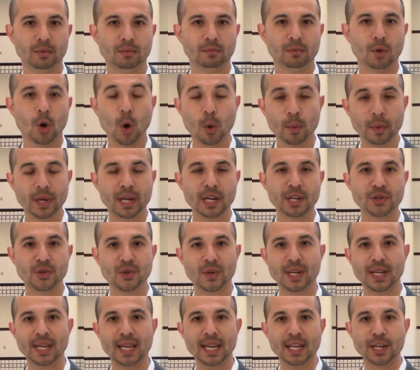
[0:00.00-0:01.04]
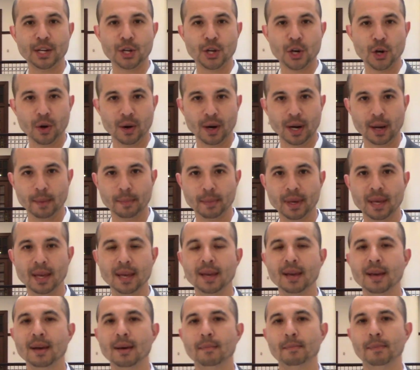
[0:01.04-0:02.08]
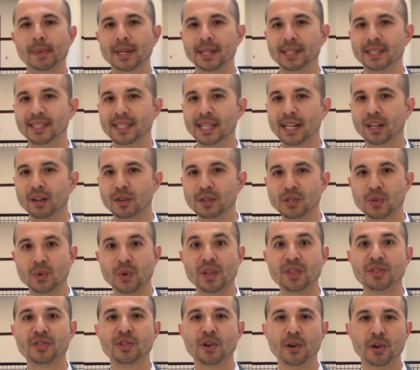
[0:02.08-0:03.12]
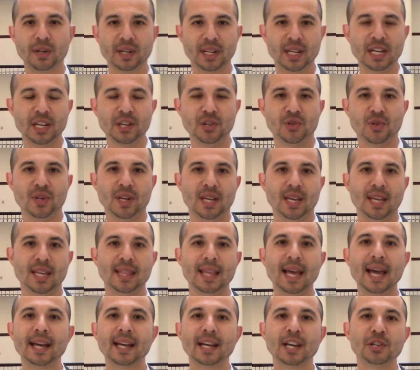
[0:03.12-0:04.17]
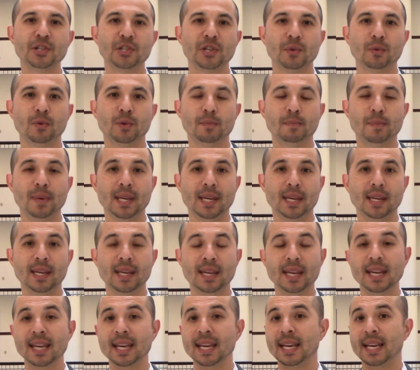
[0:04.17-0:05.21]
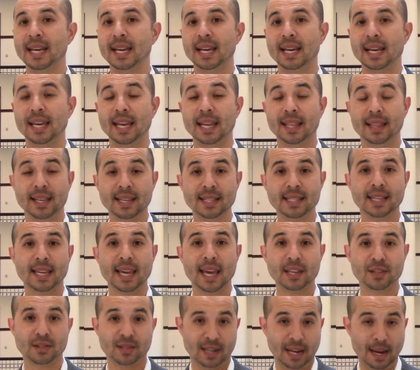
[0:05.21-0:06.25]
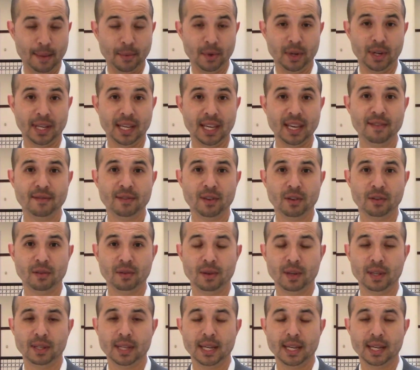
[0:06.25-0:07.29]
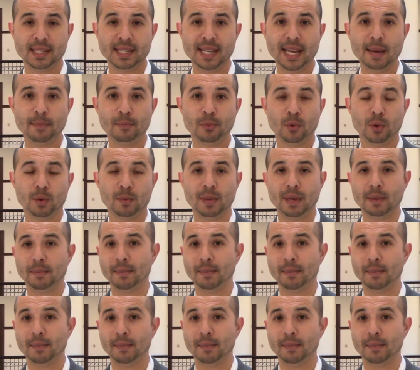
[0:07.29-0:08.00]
home country in Europe, but instead go to a third country, and that country would be, in this case that I'm going to give you the example, would be